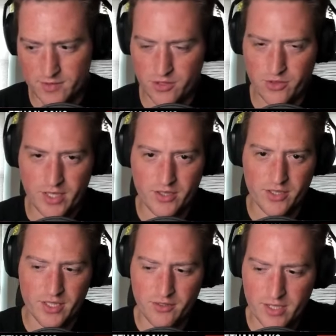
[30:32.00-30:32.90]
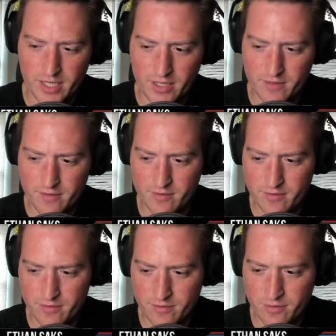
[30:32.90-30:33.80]
Green looking great
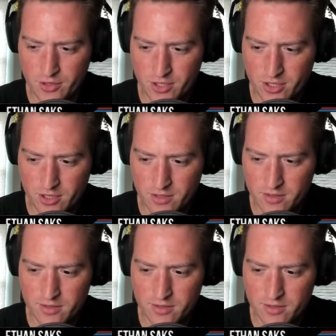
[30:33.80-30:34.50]
for sure.